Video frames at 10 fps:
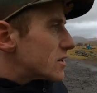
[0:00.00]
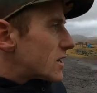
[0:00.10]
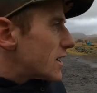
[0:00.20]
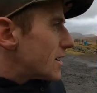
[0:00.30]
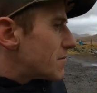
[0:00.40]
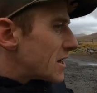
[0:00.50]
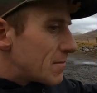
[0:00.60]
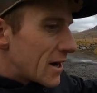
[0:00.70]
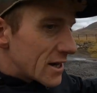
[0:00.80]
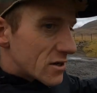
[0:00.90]
They try and
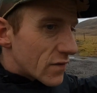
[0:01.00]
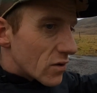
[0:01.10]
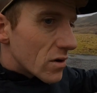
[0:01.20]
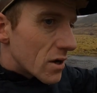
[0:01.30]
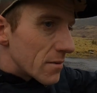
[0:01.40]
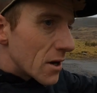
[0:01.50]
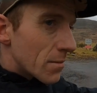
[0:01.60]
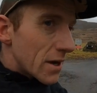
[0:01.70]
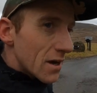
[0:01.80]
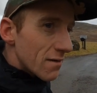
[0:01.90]
minimise folk coming
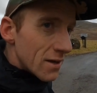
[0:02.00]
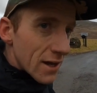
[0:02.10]
up here